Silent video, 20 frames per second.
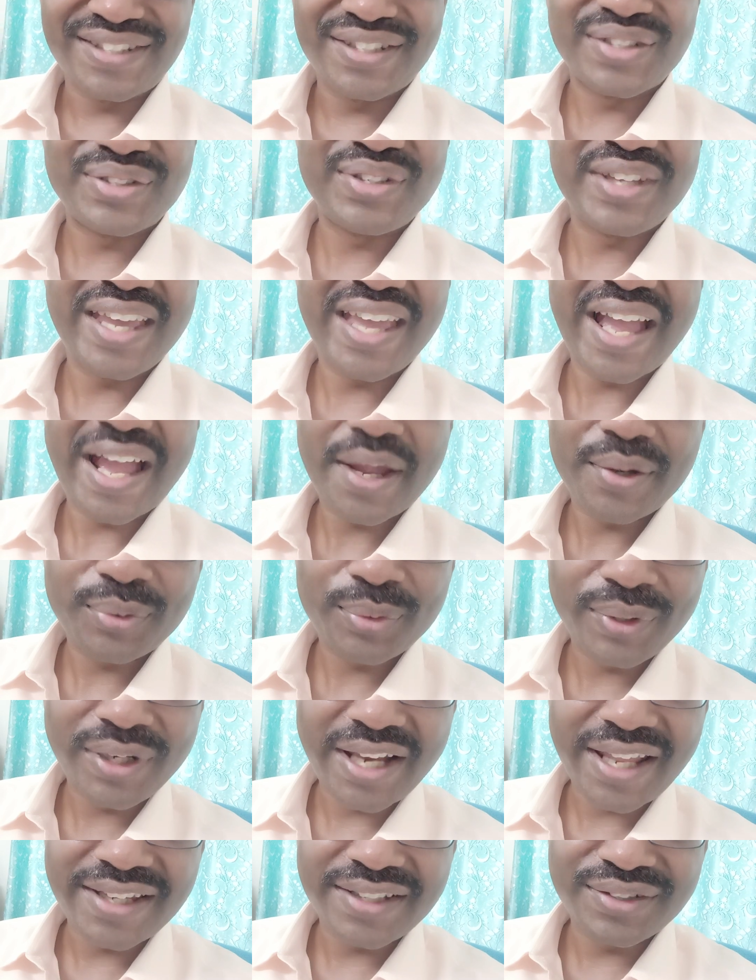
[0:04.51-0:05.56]
Today I would
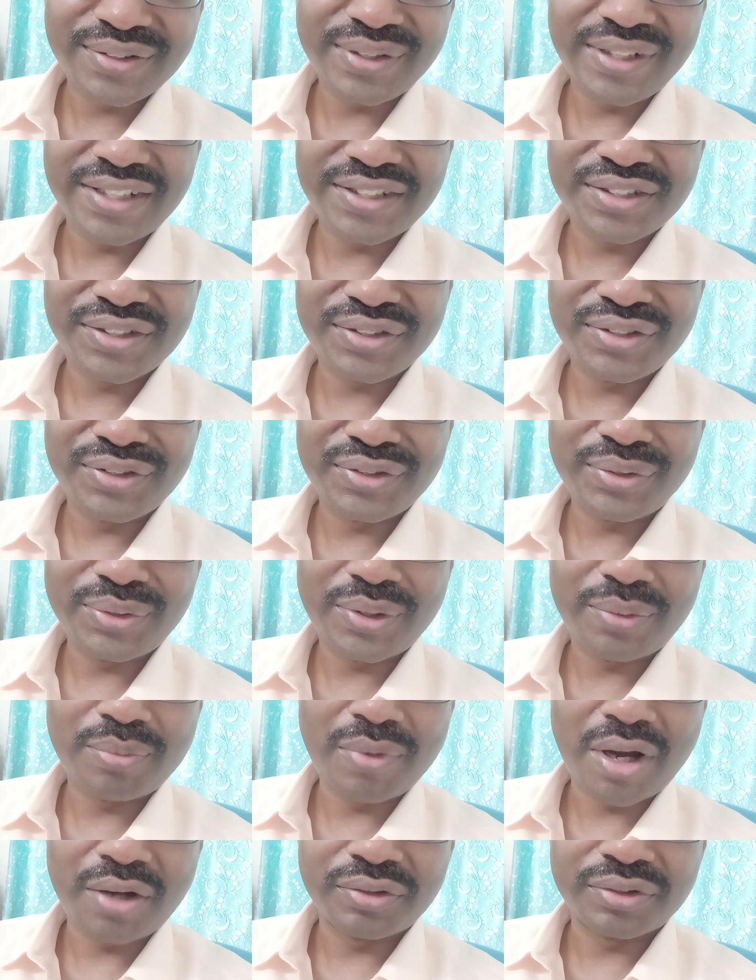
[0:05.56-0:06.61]
like to let you know
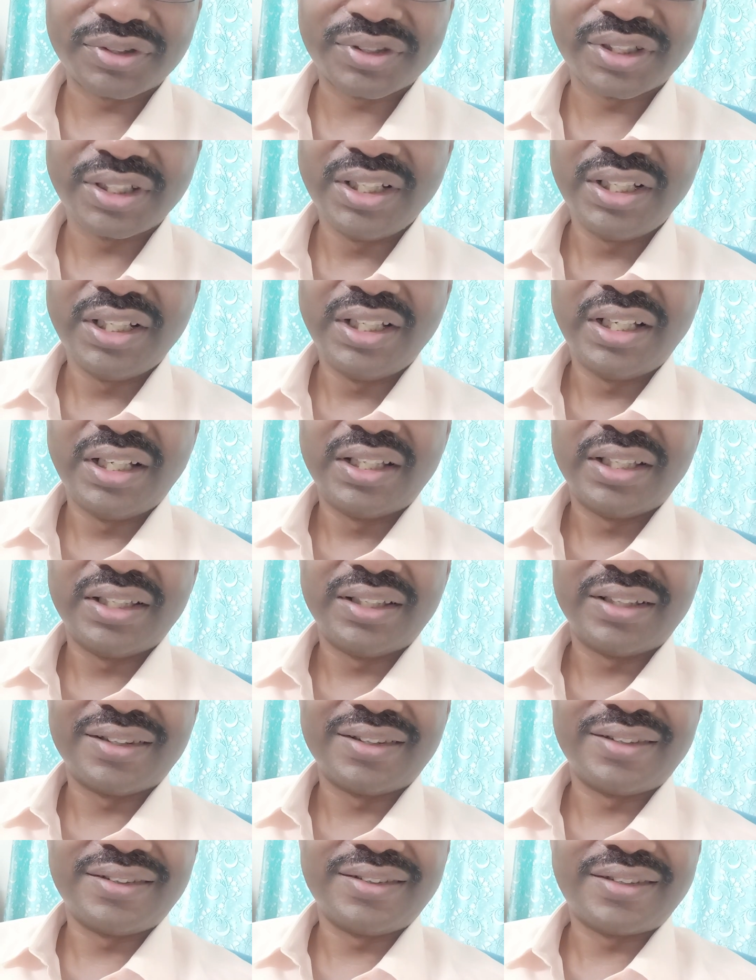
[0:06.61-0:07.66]
about
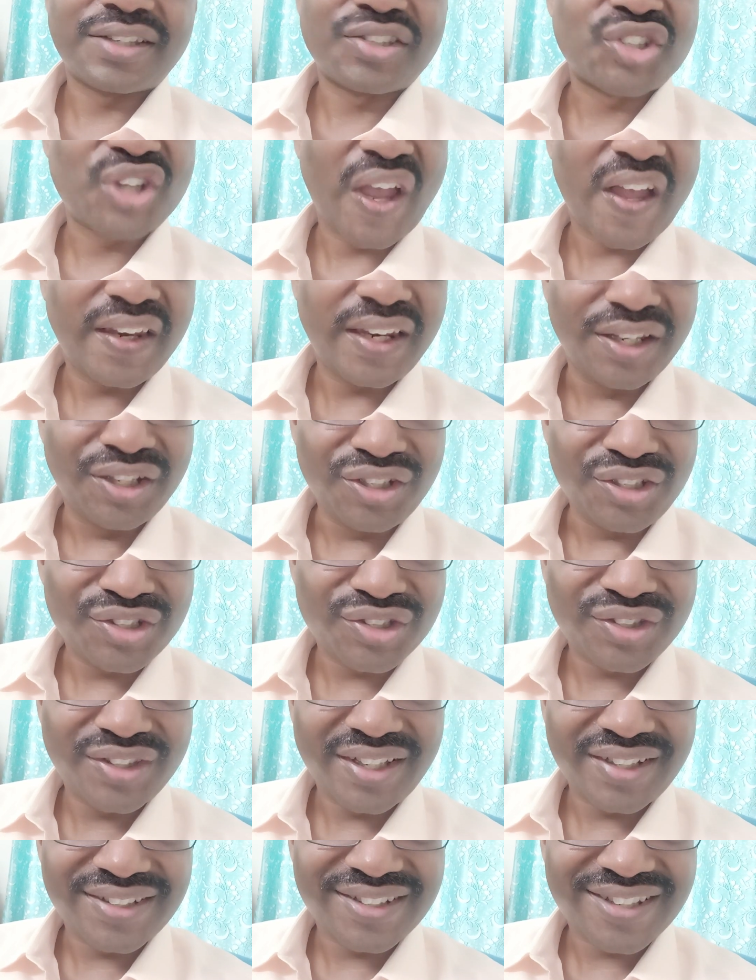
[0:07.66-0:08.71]
the challenge
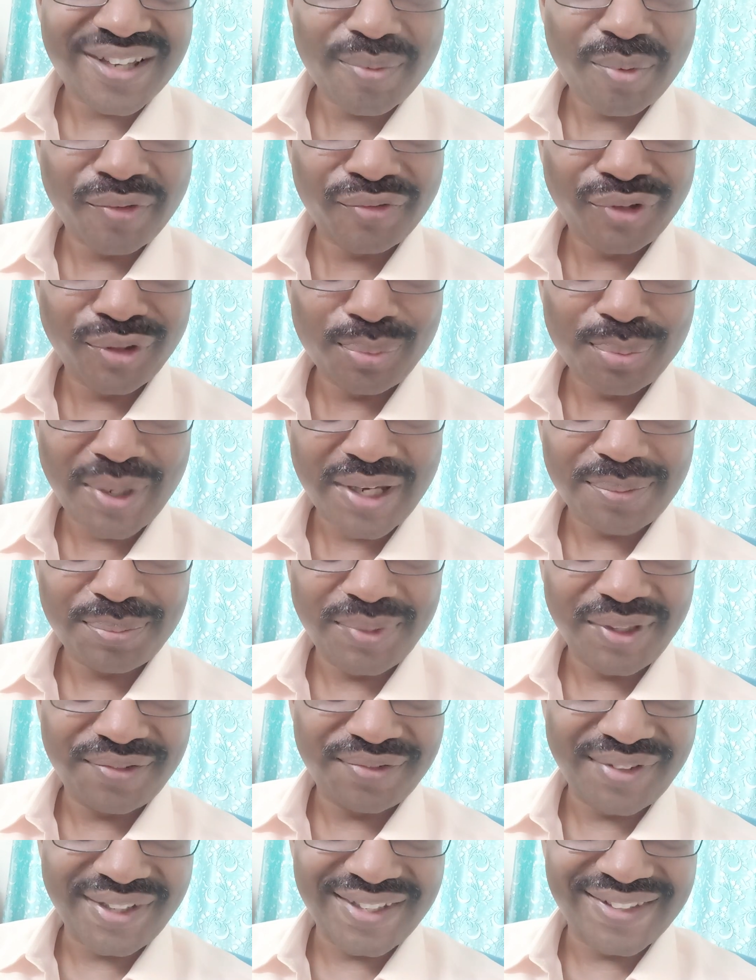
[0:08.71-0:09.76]
that some of you might be
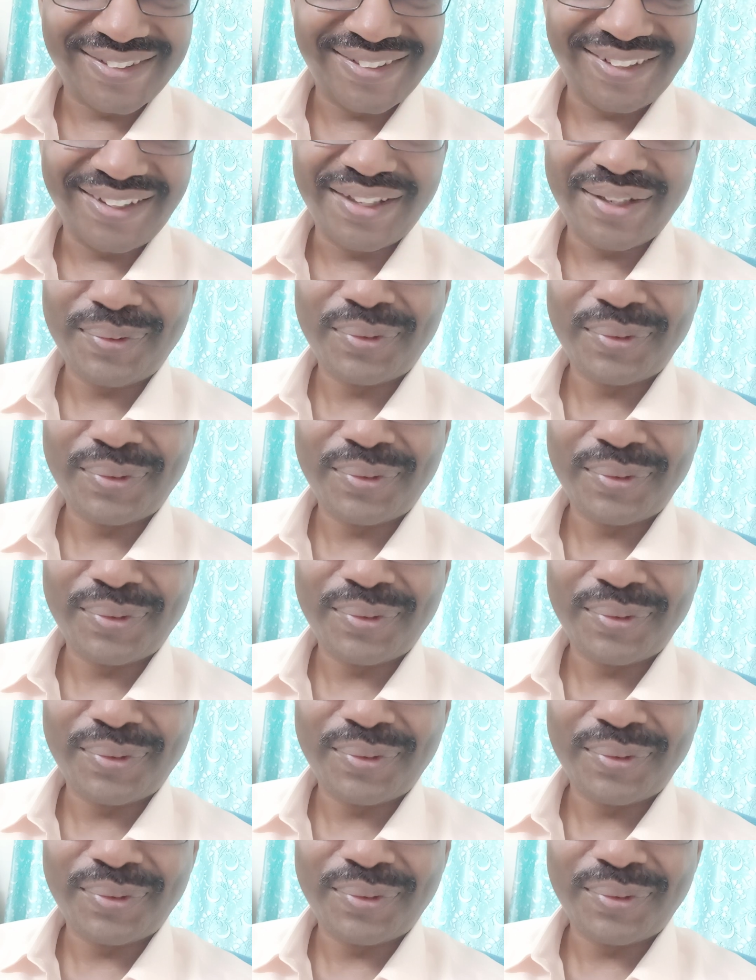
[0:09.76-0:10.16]
facing.